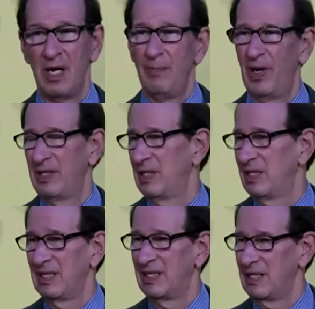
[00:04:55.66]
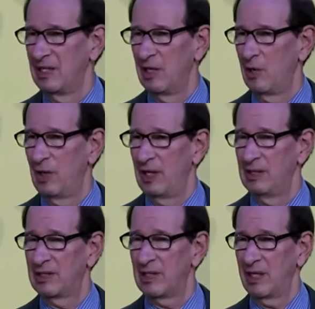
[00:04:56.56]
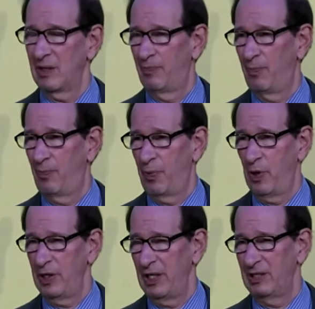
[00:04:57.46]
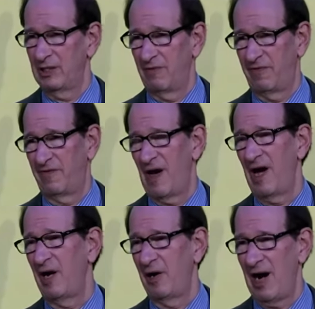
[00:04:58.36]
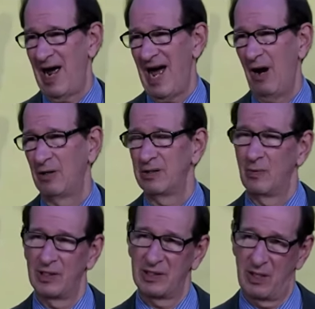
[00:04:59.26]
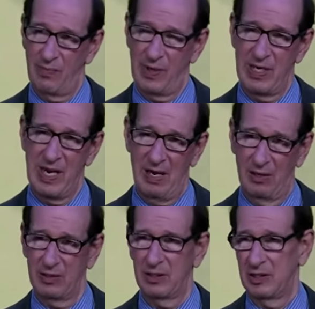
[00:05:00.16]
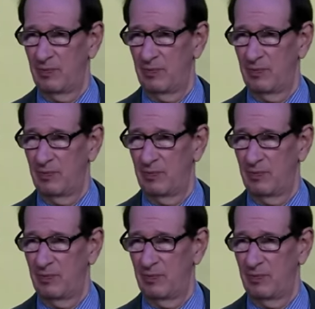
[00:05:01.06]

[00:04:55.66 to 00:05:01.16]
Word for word: But you know, it's like putting the fire out while somebody else is